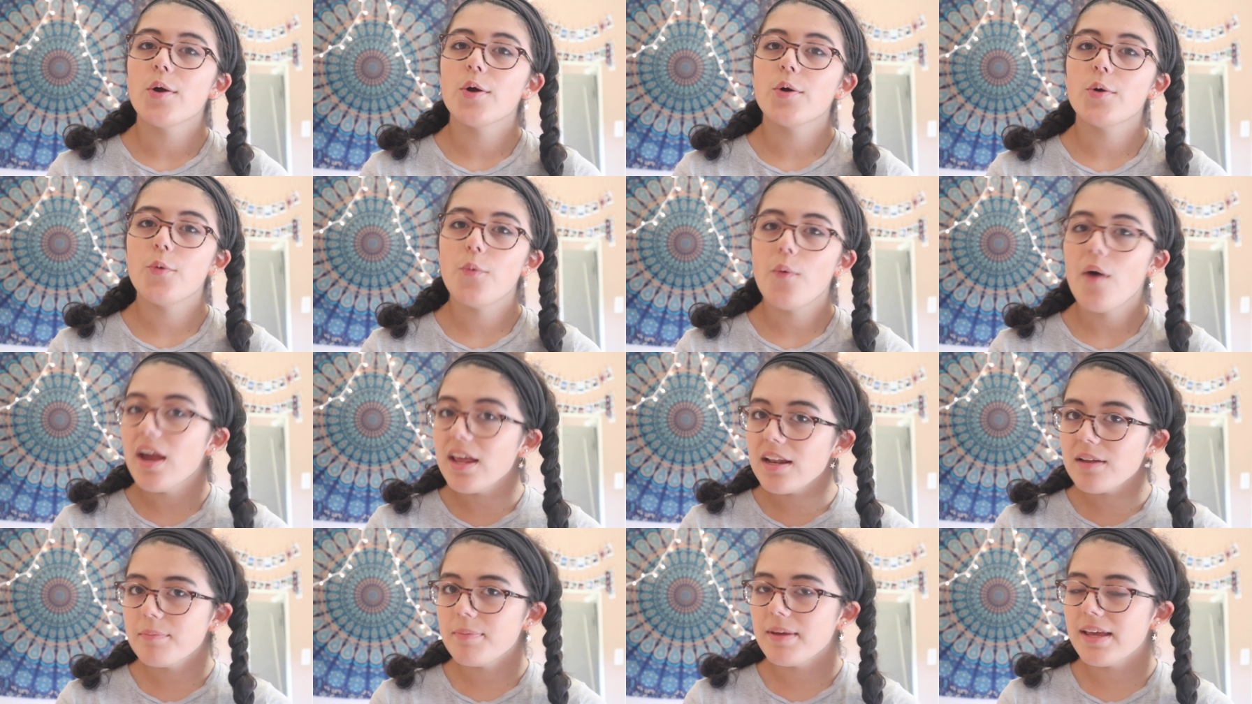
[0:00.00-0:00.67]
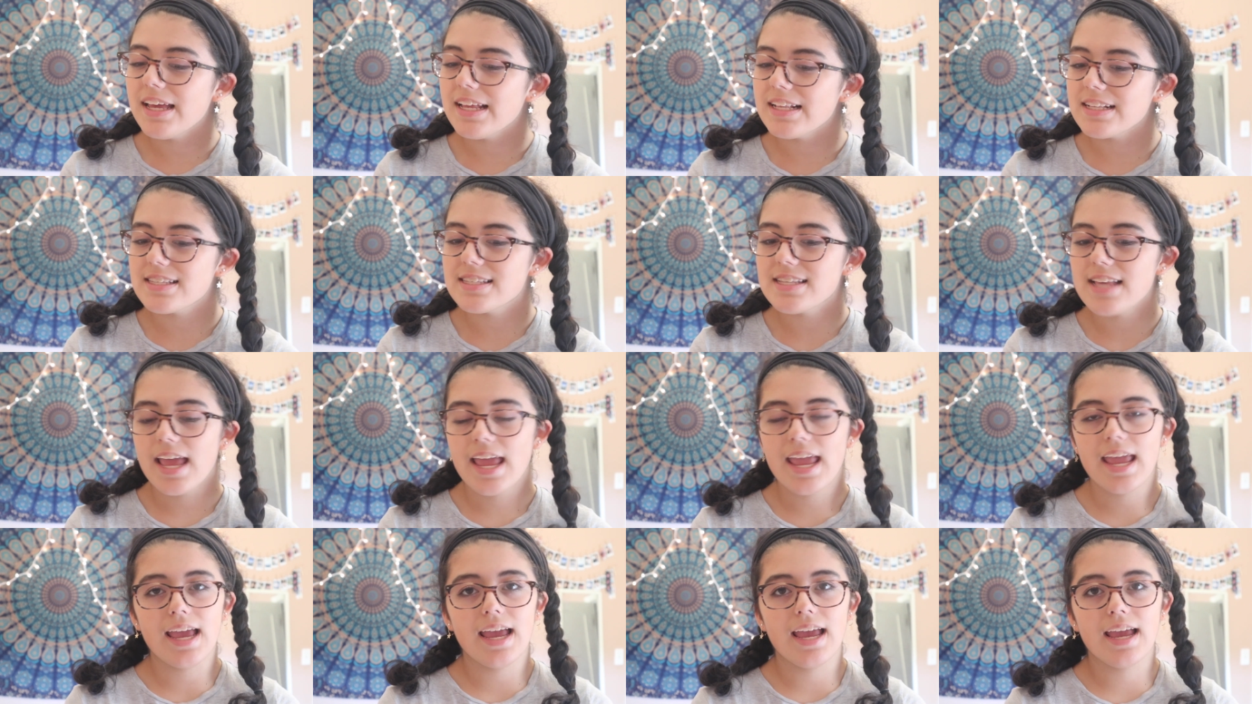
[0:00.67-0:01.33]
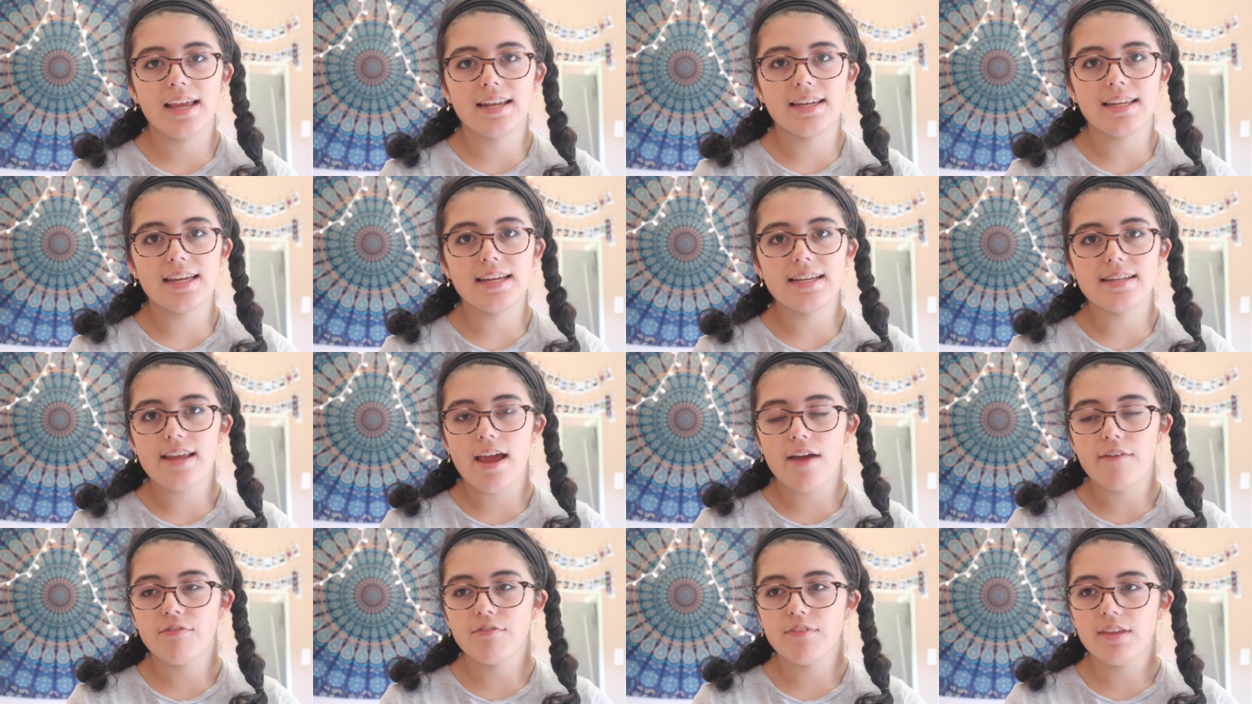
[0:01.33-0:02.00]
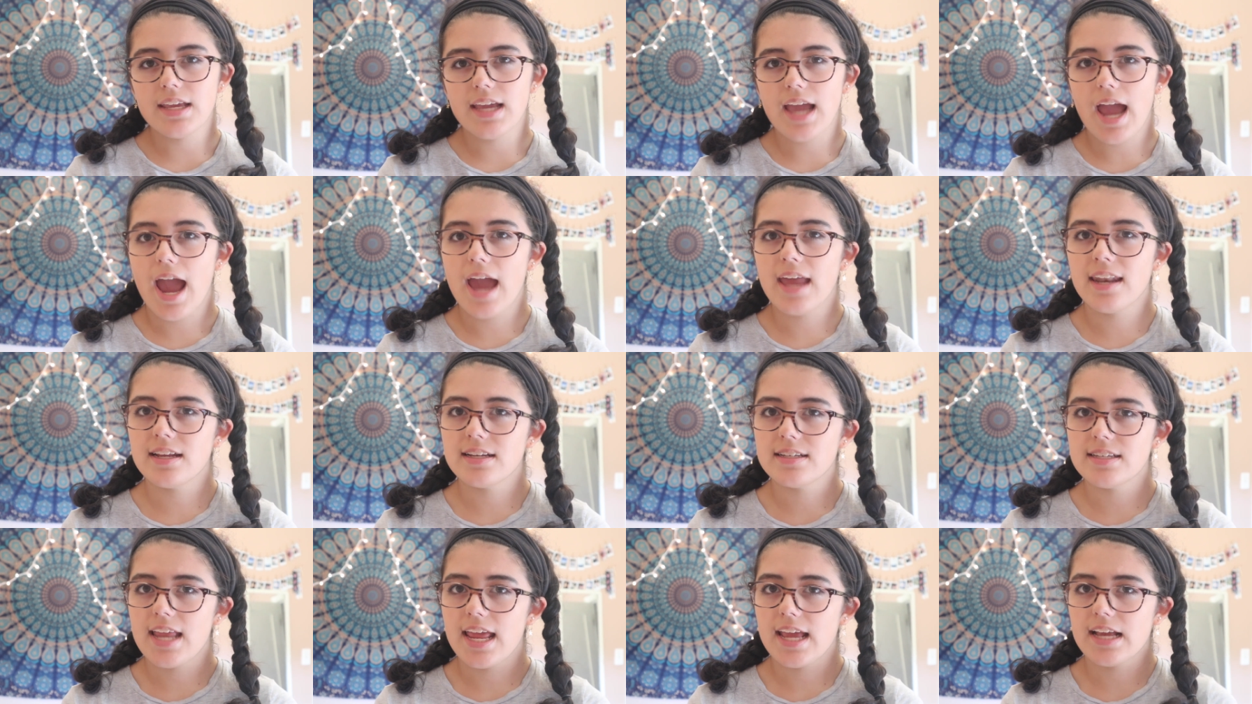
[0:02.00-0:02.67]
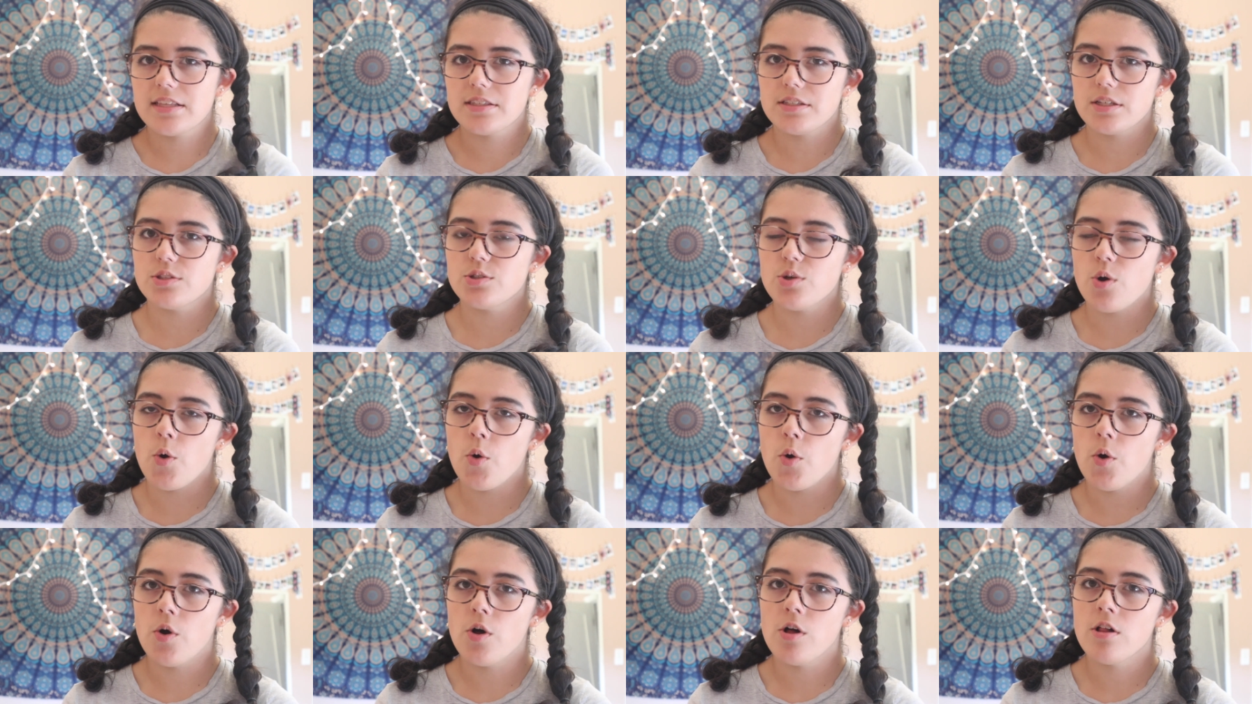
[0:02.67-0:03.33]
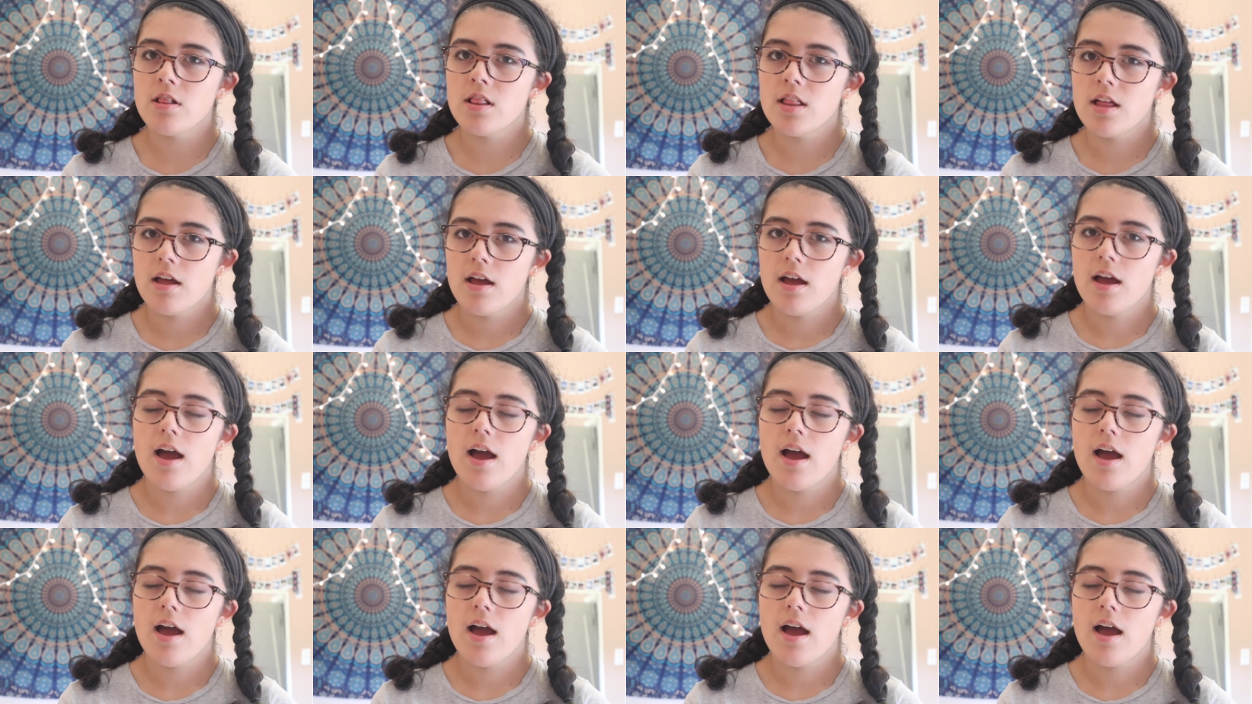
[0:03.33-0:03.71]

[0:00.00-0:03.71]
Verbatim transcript: quite a bit and it definitely kind of takes a toll